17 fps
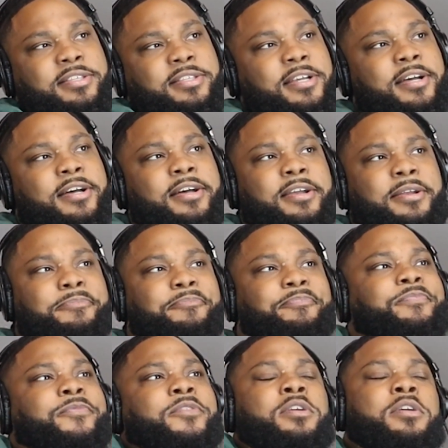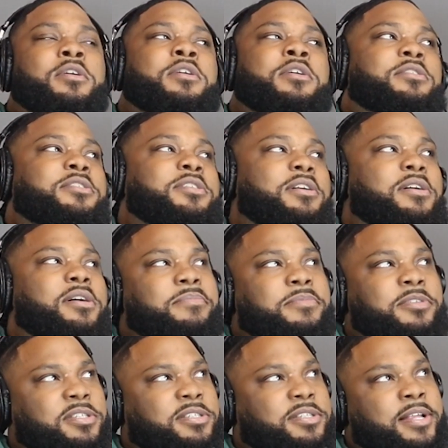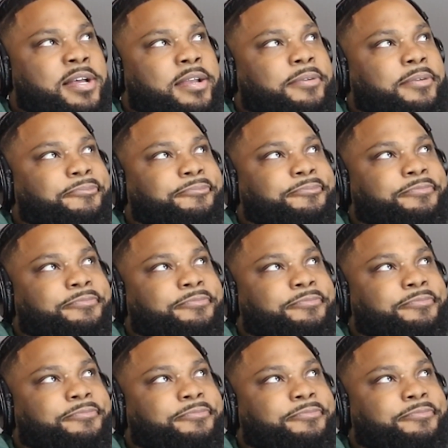time. Yeah. So I'm just like,